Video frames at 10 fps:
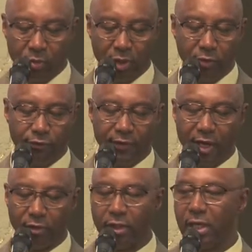When you
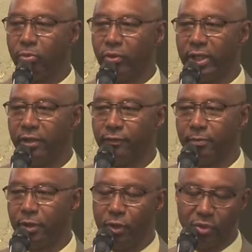found, that I'm reading
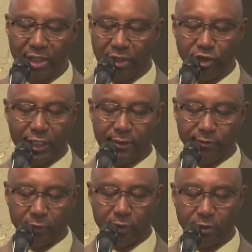from the New King
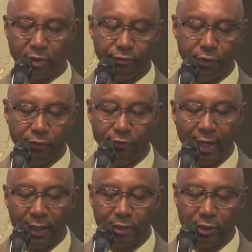James Version, if you
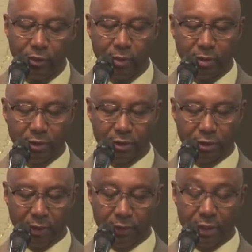find it, you will
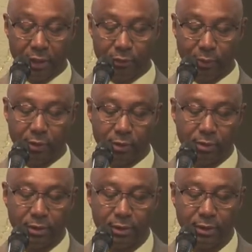discover these
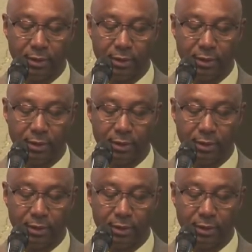words.